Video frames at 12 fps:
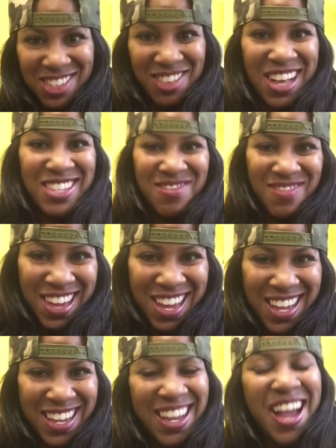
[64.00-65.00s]
dress
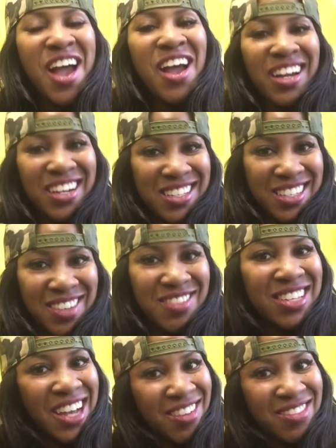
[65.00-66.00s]
me because
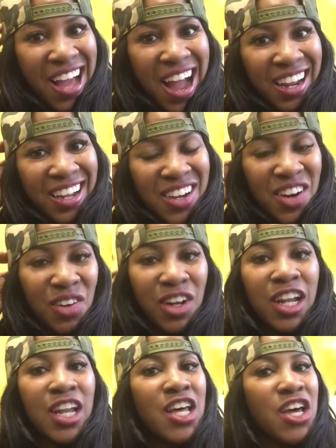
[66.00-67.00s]
sometimes I can go a
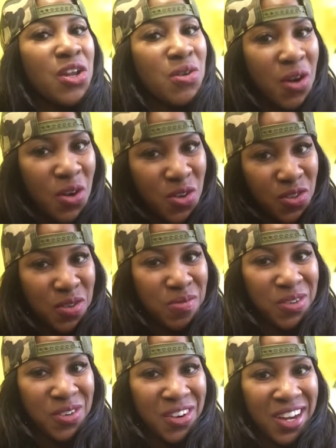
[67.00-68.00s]
little
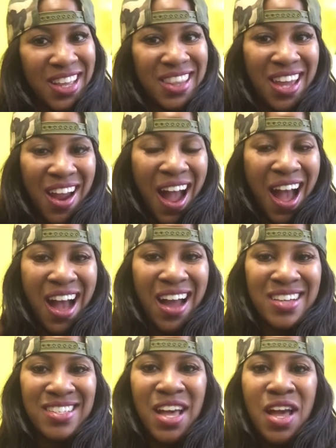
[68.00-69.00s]
overboard in their
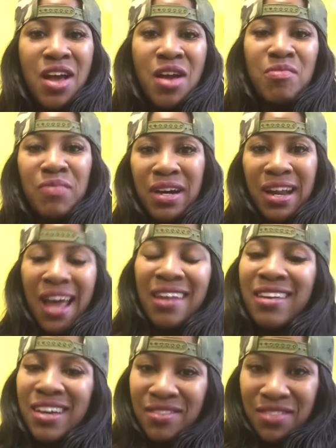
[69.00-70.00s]
eyes. But I
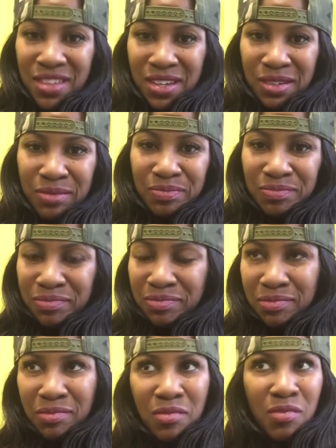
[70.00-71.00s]
love them
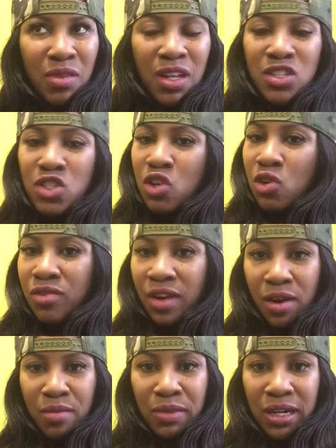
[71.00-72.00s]
so
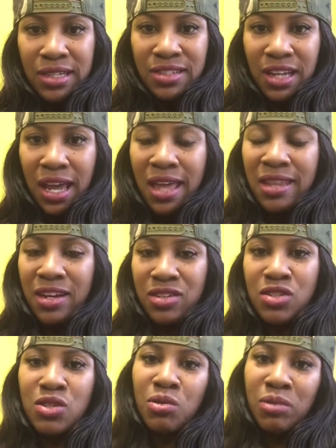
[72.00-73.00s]
very much, and they're
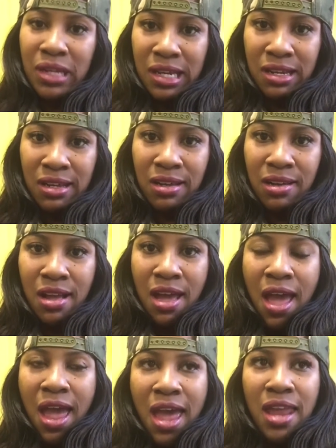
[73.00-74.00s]
so needed.
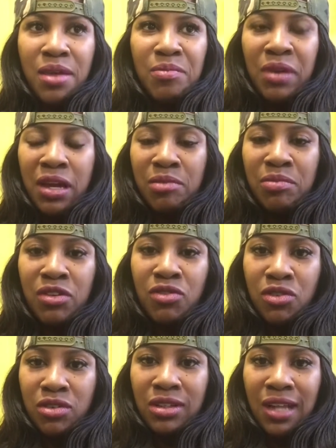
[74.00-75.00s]
And it made me
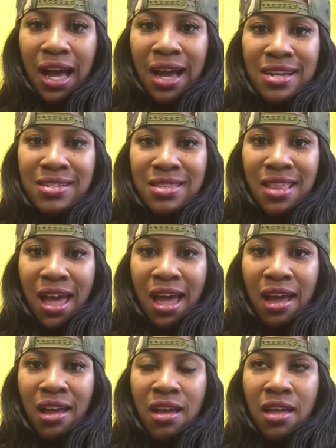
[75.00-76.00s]
realize
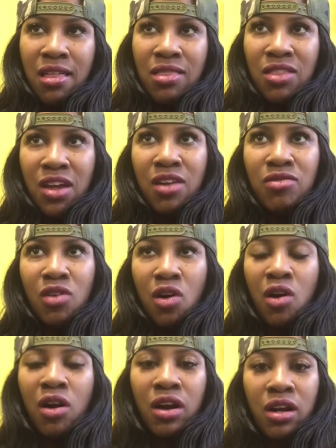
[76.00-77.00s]
that there
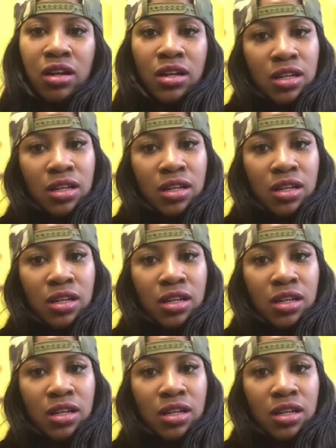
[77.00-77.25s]
are